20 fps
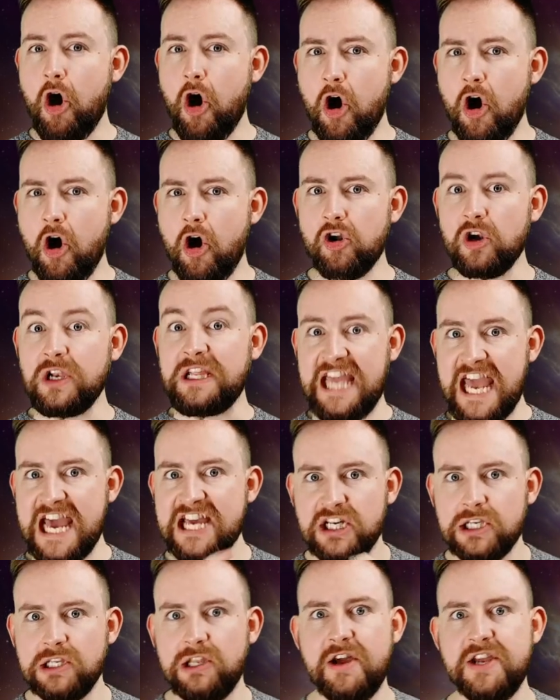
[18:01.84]
all
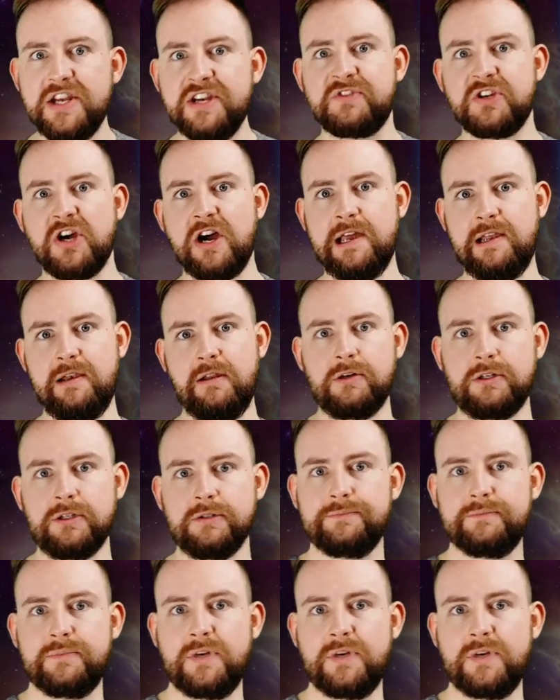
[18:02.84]
get a line of dialogue.